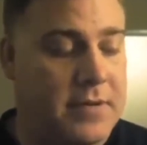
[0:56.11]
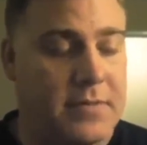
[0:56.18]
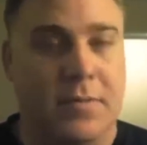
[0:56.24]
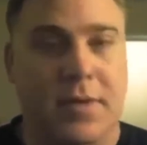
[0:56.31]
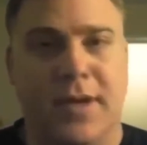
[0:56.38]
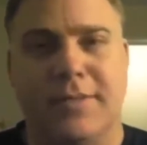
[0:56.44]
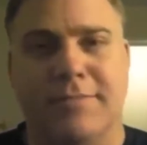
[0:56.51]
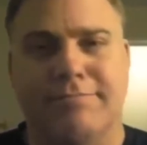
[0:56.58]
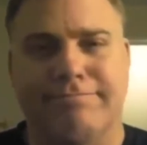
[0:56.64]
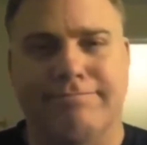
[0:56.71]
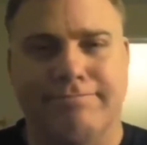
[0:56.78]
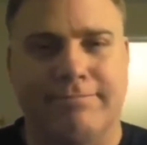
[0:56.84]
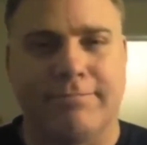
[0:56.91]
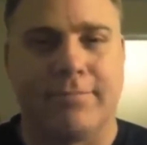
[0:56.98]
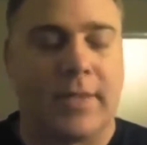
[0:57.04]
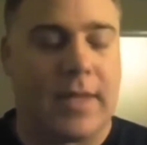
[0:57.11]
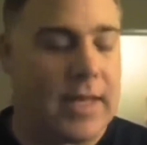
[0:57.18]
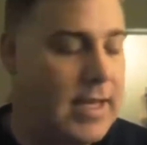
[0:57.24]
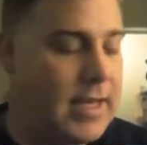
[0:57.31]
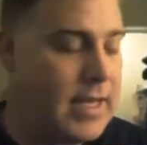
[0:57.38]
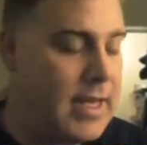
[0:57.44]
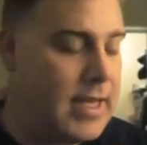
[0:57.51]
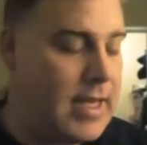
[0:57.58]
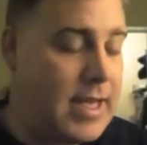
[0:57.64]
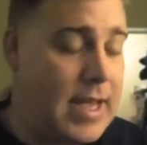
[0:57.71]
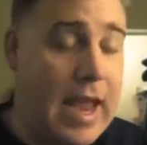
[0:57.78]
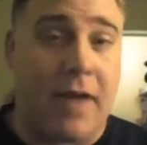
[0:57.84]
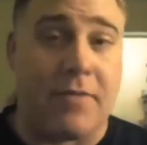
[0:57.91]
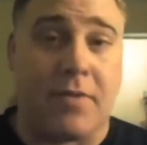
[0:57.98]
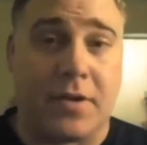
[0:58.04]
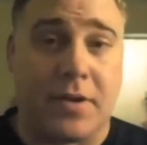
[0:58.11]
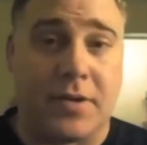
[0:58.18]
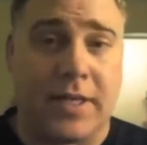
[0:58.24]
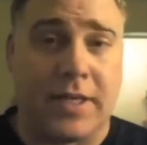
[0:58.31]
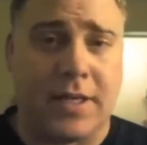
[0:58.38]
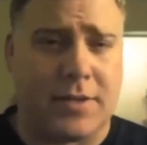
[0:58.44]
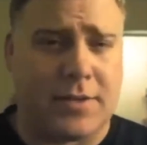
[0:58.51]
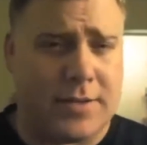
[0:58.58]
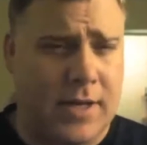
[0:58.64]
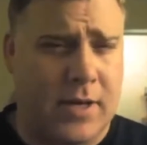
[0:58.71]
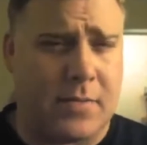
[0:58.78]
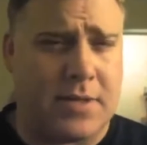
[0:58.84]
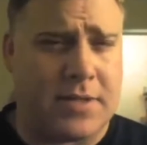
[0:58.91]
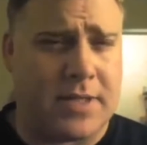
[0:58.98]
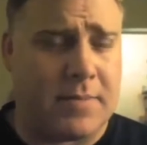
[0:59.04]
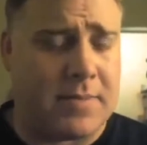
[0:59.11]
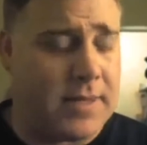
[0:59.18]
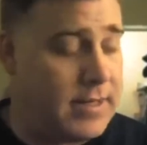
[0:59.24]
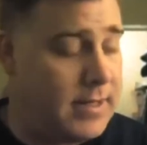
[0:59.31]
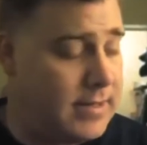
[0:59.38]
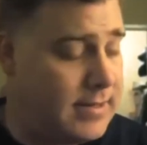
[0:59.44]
but after 13 years they owed me something.